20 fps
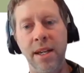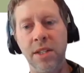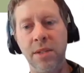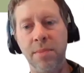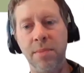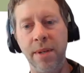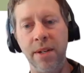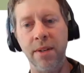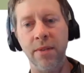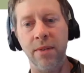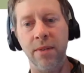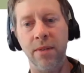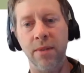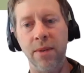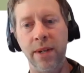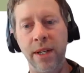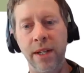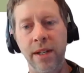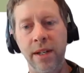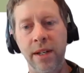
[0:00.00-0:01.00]
been
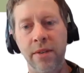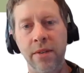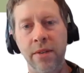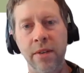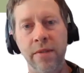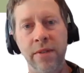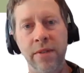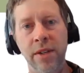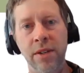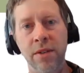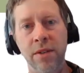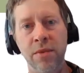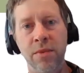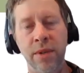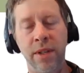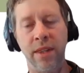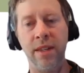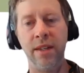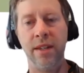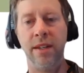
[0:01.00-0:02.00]
written and reviewed
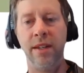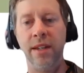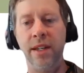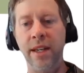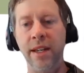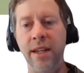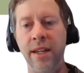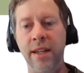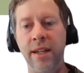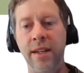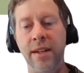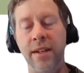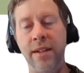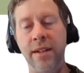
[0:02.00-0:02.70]
within the